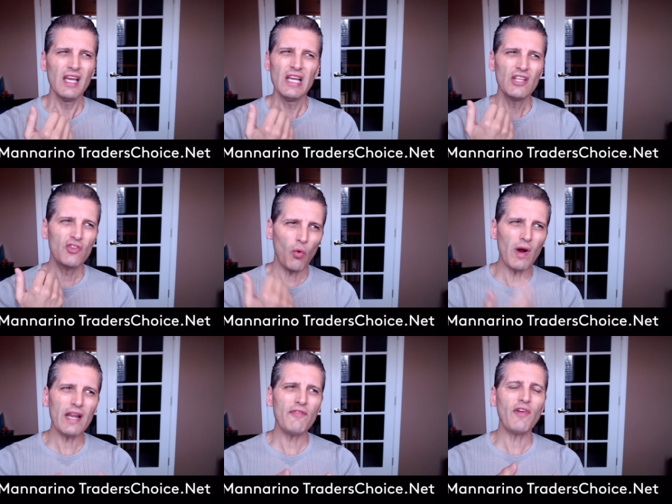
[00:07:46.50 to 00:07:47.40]

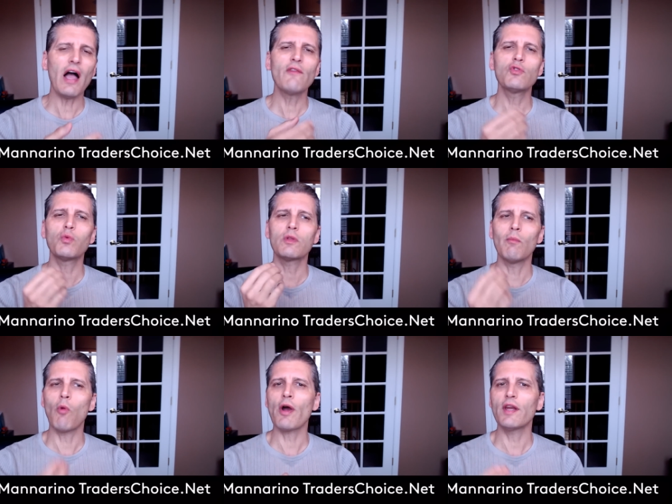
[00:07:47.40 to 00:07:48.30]
twenty-five is what the
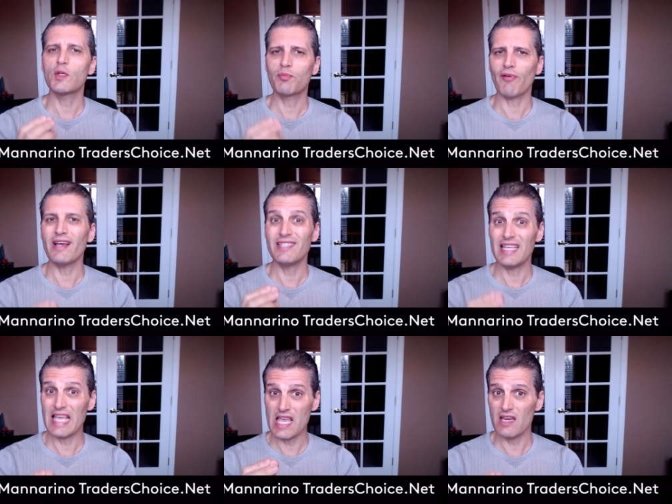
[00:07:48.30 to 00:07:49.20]
market is pricing
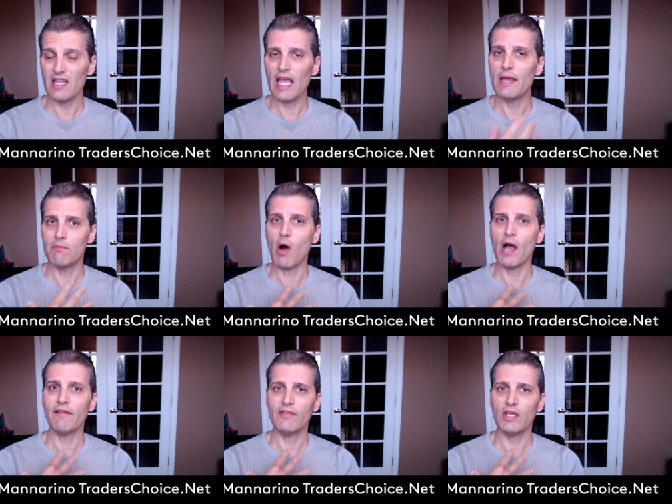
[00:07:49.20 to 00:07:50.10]
in, in my
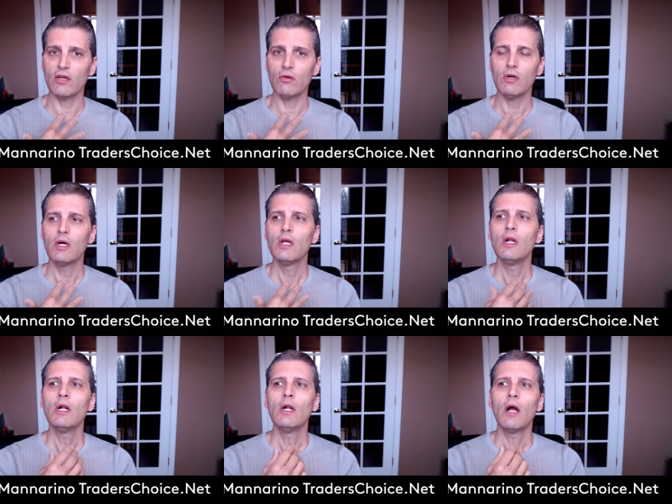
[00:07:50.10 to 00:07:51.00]
view.
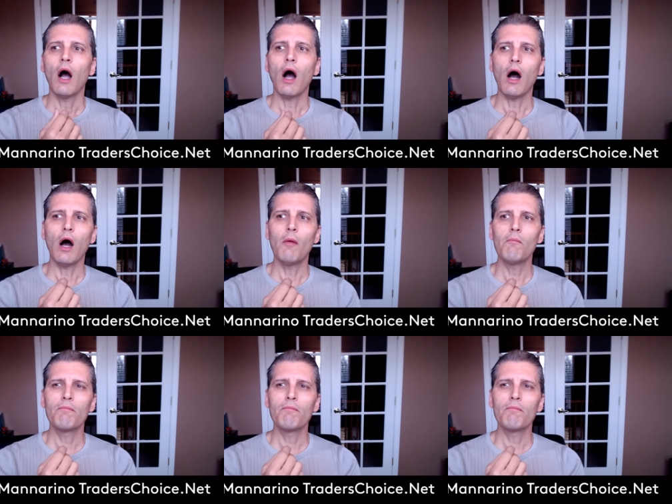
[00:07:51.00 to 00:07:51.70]
Um...